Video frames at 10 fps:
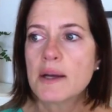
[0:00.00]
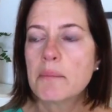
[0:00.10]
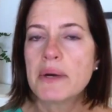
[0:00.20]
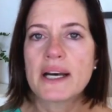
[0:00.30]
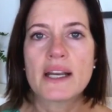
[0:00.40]

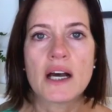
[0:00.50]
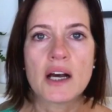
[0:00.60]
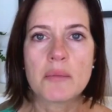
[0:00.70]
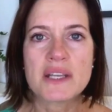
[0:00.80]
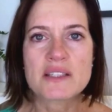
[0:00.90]
but
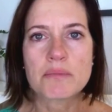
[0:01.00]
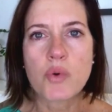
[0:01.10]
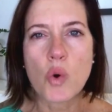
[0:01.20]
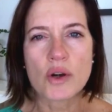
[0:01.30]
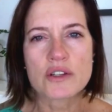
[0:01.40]
it's
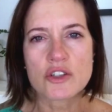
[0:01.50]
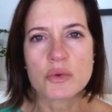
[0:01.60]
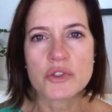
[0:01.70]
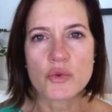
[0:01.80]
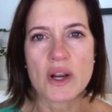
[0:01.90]
important to
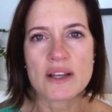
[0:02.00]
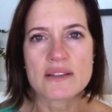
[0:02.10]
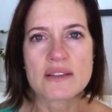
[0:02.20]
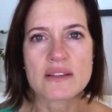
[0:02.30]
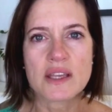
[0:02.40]

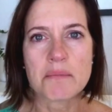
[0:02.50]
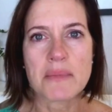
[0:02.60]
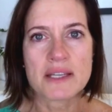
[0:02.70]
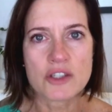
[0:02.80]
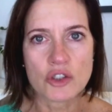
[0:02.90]
address the
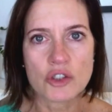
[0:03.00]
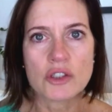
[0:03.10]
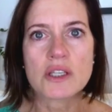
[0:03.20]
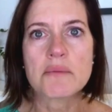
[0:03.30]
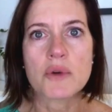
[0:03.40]

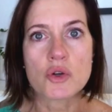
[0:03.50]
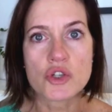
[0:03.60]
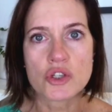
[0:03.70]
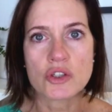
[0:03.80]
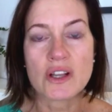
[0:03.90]
mental,
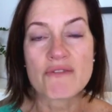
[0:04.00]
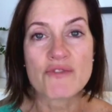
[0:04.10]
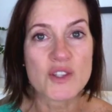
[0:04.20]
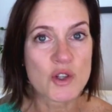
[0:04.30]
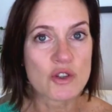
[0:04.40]
emotional, and
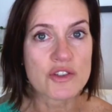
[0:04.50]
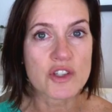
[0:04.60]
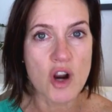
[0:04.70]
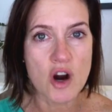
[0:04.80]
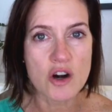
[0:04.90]
physical
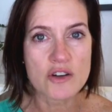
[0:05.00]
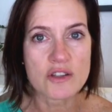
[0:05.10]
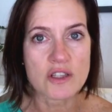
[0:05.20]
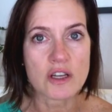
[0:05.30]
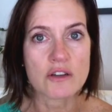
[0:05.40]

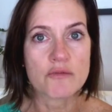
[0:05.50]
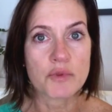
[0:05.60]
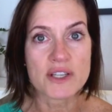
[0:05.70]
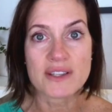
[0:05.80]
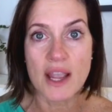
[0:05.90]
scars of
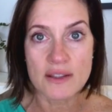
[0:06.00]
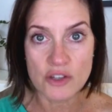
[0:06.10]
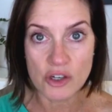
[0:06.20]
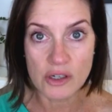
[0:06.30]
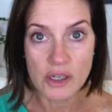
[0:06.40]
breast
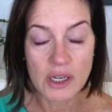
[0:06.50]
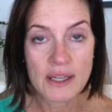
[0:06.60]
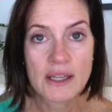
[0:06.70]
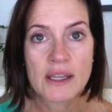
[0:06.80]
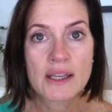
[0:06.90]
cancer.
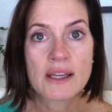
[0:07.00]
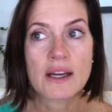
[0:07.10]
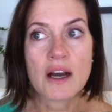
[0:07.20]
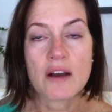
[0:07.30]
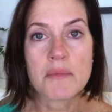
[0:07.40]

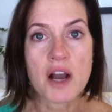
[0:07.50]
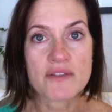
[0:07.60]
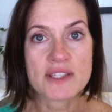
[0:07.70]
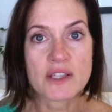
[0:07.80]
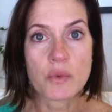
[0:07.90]

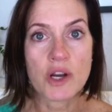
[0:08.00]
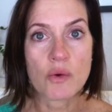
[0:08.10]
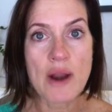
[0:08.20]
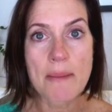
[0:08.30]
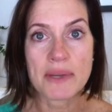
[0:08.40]
Obviously, we are
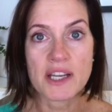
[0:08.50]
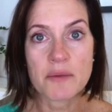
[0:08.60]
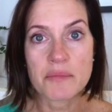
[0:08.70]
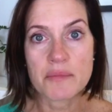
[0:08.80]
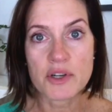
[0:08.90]
wrapping
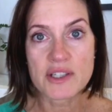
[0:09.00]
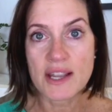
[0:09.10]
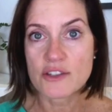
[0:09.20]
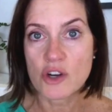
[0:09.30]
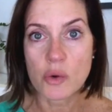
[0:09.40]
up Breast
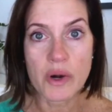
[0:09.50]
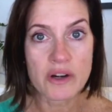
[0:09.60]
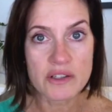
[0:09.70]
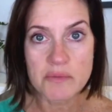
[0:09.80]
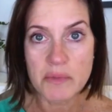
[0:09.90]
Cancer Awareness